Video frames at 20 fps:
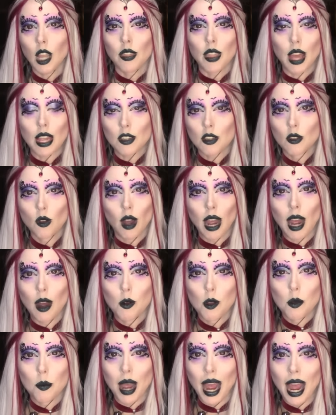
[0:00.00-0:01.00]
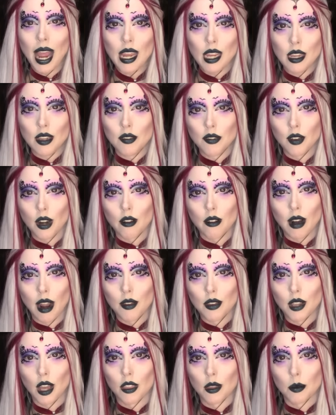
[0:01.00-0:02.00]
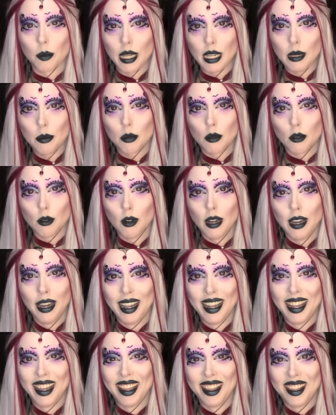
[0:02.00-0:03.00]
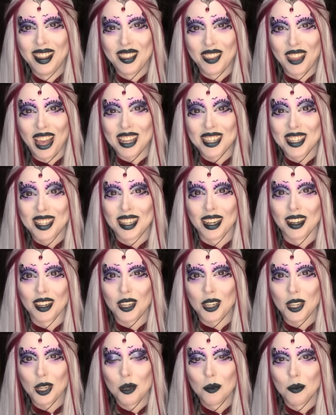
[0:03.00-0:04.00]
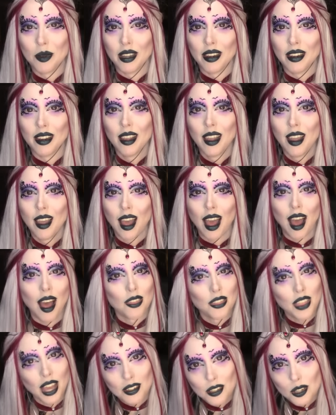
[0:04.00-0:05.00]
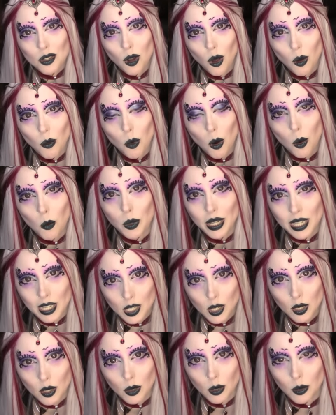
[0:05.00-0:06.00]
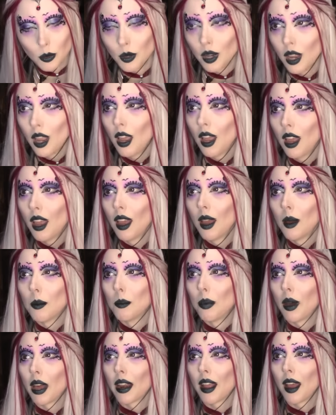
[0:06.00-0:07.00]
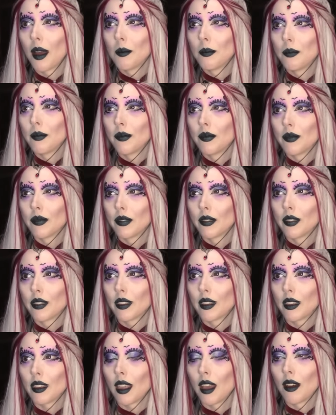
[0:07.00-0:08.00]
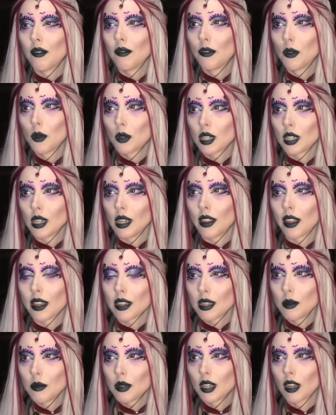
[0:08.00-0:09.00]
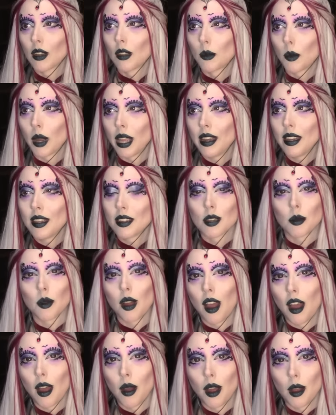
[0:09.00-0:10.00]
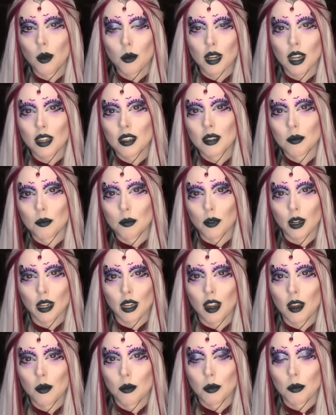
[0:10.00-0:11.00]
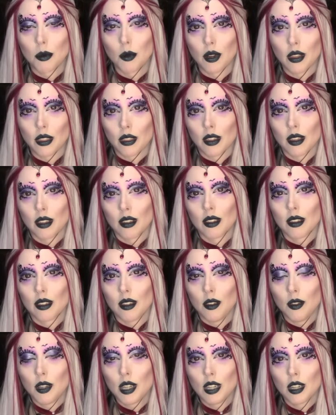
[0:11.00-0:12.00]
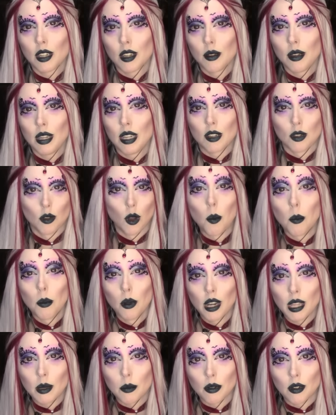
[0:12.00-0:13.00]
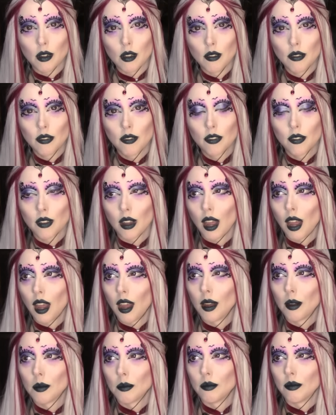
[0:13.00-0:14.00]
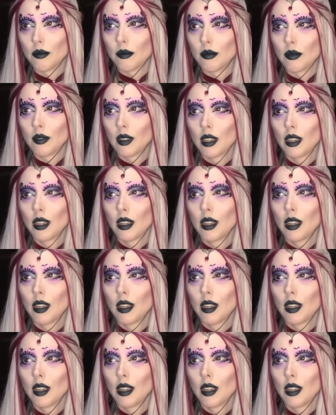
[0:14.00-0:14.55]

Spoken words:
That's not how we behave around other people. They're still a human and that's not what we do. But unfortunately, that seems to go the way it is. So I would like to bring home the point that Eugenia Cooney is not bulletproof. And